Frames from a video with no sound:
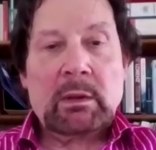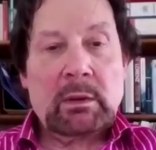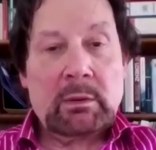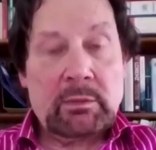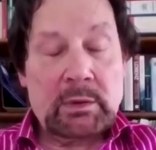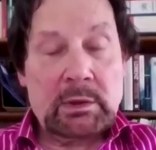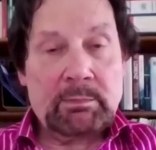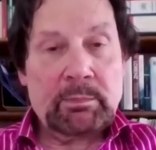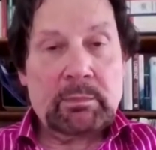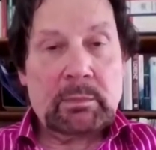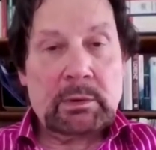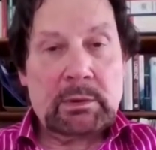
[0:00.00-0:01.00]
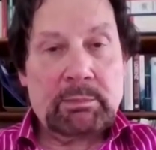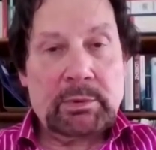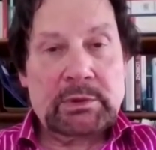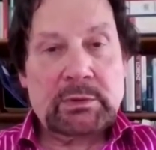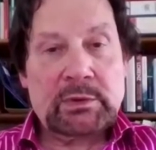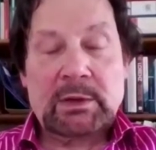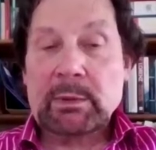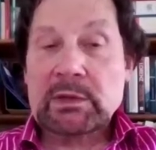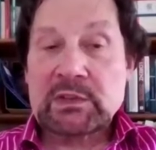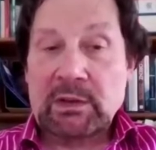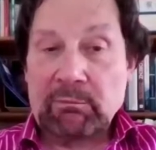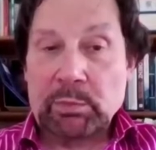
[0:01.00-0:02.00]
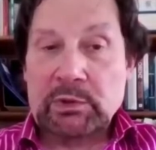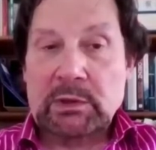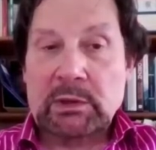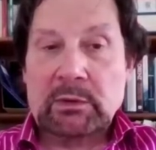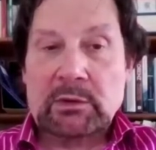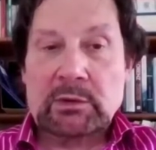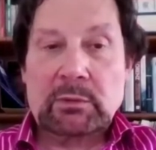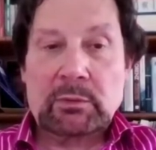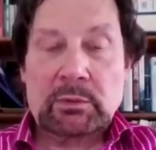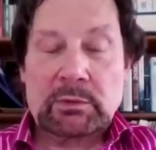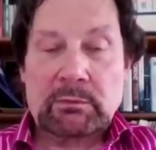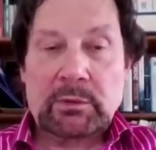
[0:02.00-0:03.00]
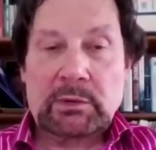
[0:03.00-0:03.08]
Uh, they're uh, producing about 7% through,